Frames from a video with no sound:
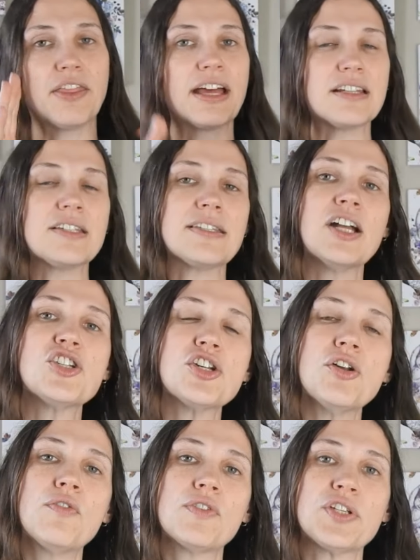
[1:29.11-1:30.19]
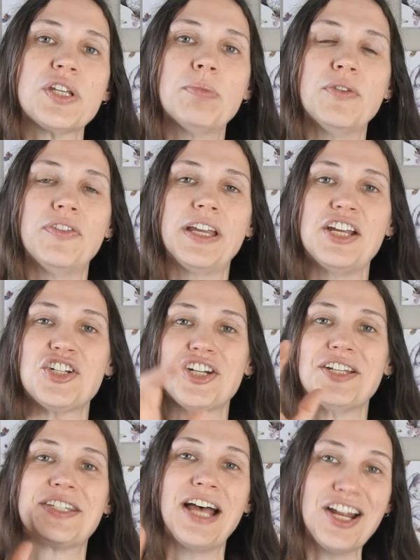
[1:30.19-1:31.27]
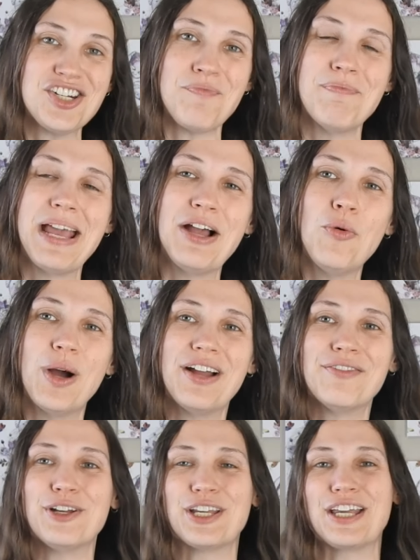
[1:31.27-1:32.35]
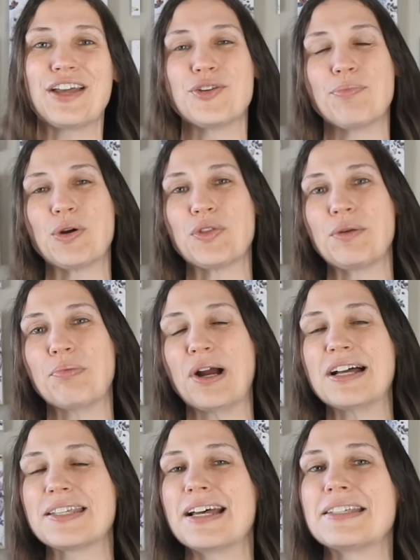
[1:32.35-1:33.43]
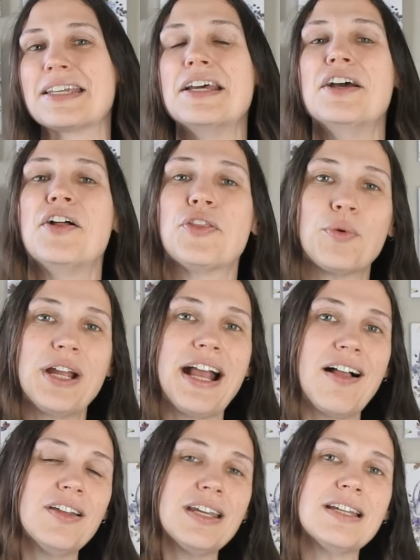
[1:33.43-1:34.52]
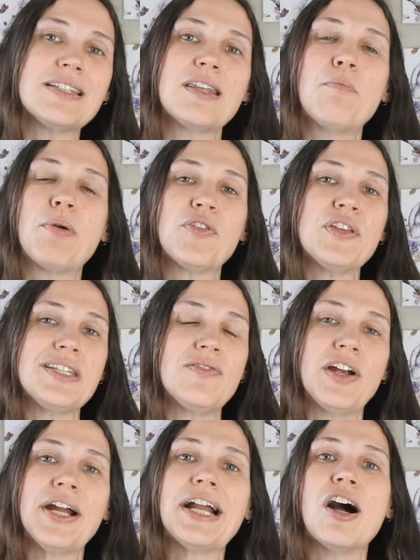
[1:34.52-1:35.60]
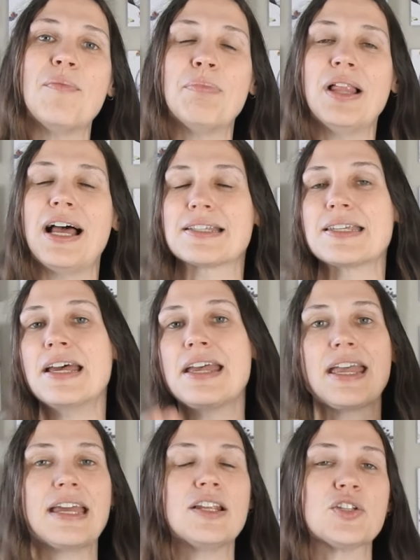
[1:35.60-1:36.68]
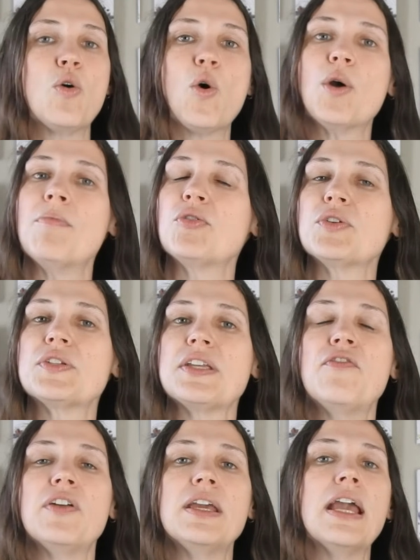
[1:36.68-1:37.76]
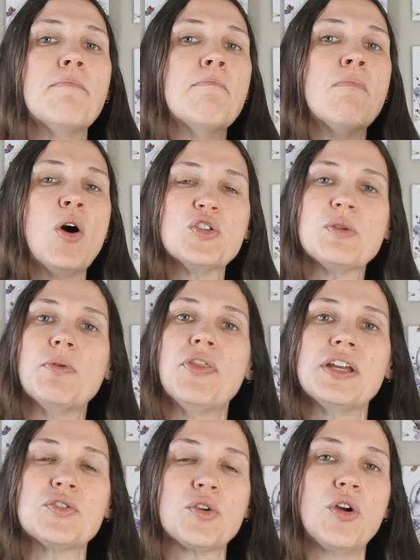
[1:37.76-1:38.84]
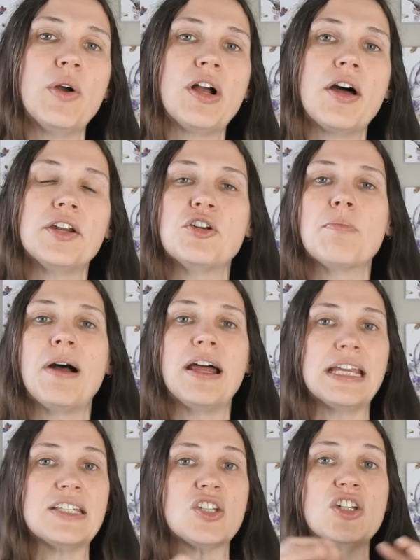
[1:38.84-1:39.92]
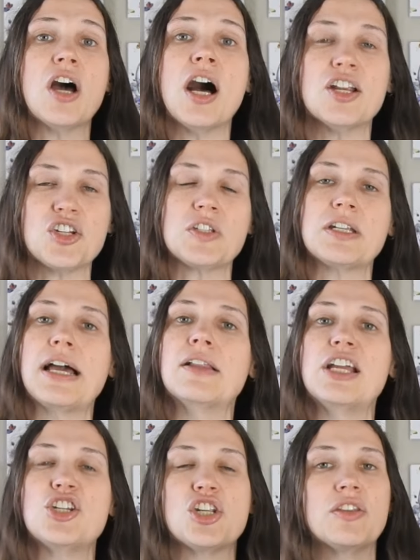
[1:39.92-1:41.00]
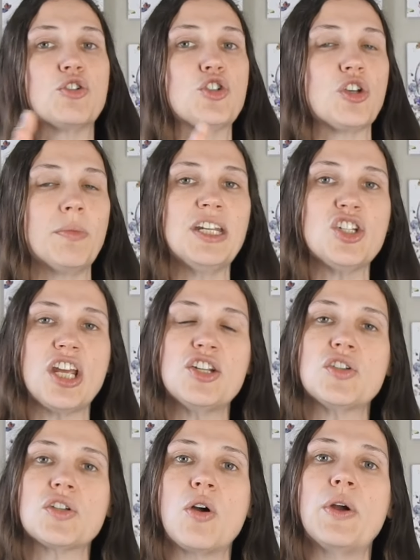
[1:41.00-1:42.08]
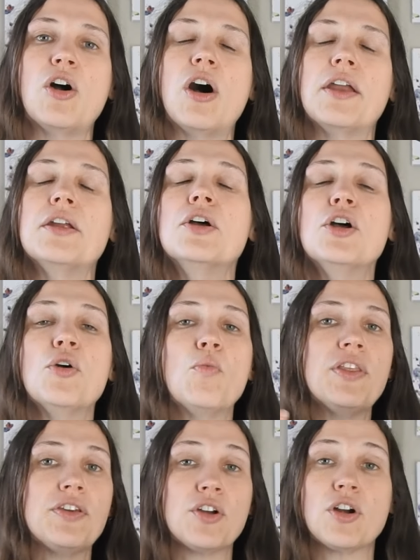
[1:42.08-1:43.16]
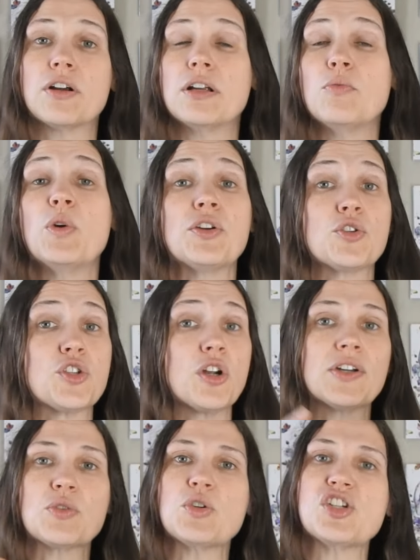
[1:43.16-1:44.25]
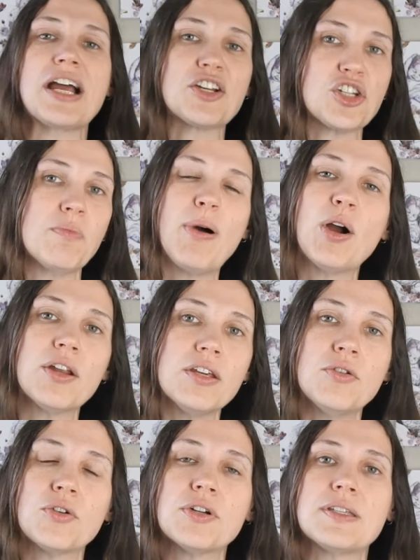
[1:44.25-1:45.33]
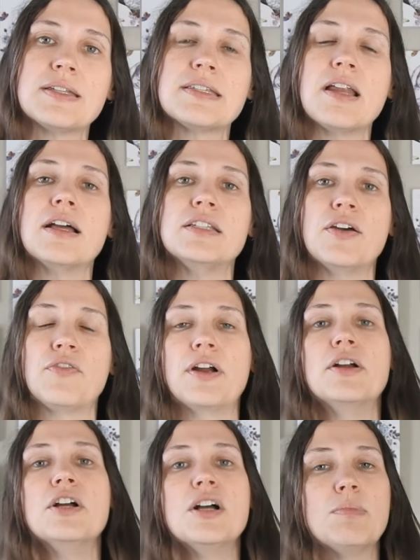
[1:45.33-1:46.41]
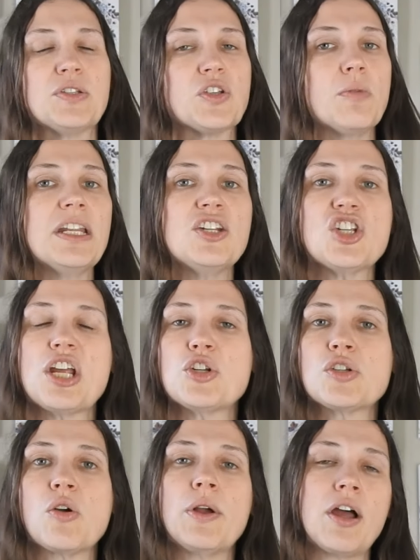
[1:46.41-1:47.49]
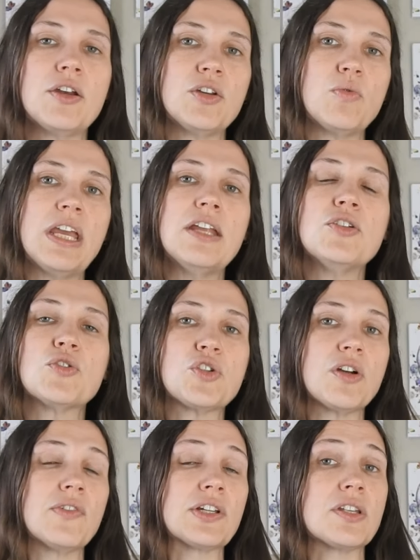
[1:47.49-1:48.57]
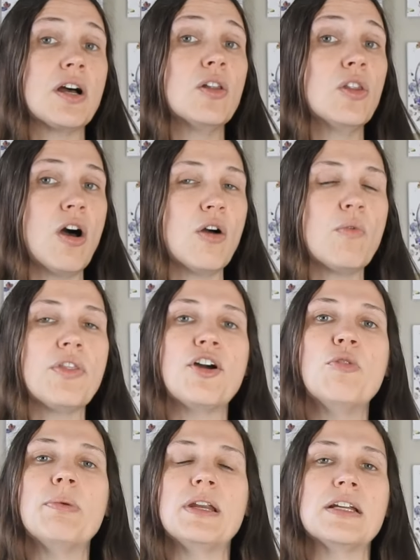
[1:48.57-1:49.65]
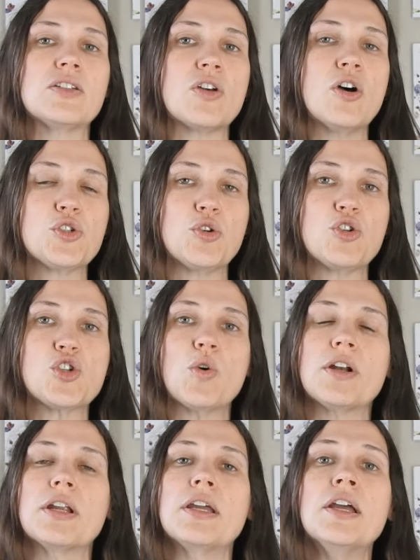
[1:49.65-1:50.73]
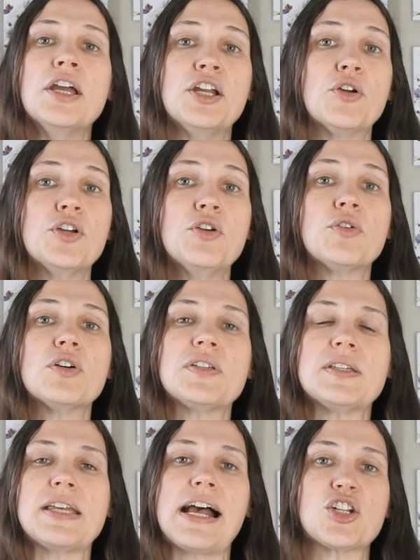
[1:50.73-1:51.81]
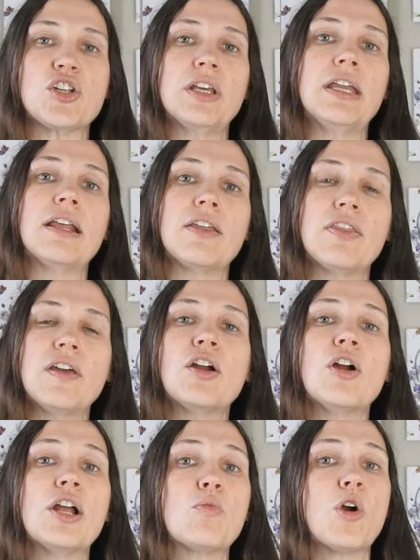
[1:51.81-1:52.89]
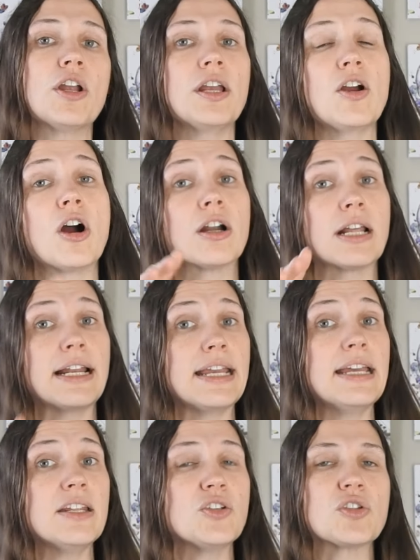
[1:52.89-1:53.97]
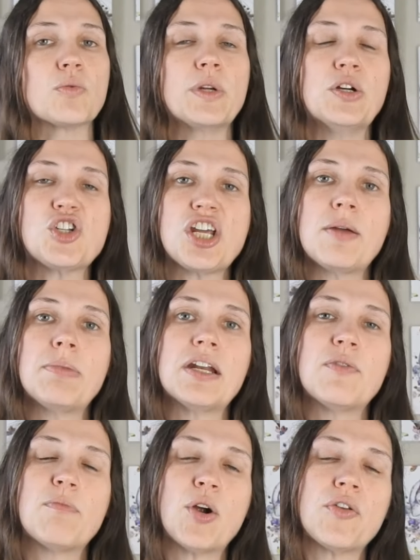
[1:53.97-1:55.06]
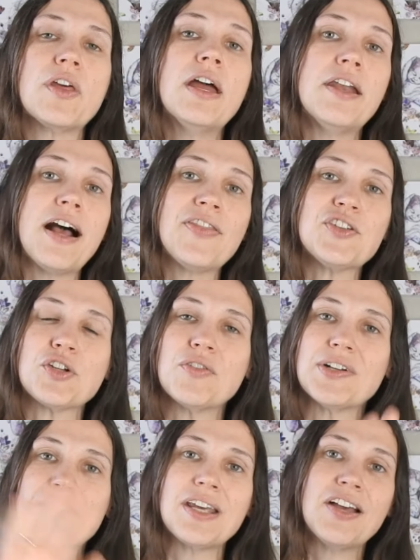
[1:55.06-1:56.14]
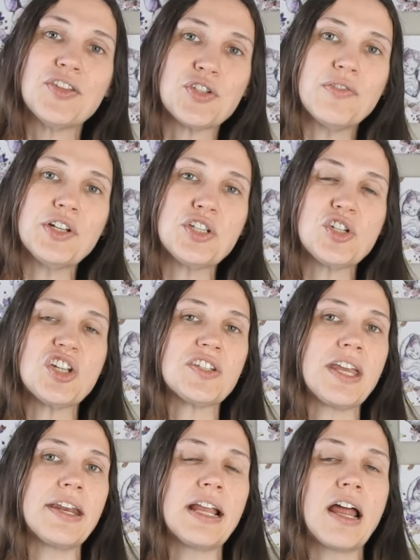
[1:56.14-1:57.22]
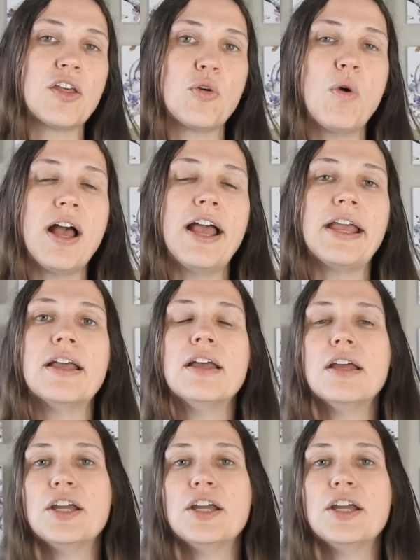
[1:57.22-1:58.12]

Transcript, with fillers: That is such an oversimplification, it's such a male way of looking at the birthing process. The reality is that birth is very complex. It is a hormonal symphony, and multiple things are going on in your body. It's not just dilation. There's so many changes going on with your with your cervix, which is actually part of the uterus. It's not different, but so many changes going on in your cervix, along with opening, it's also shortening. Your uterus is actually getting thicker and working hard, and it is the real champion of birth, not the cervix. The cervix is just getting out of the way.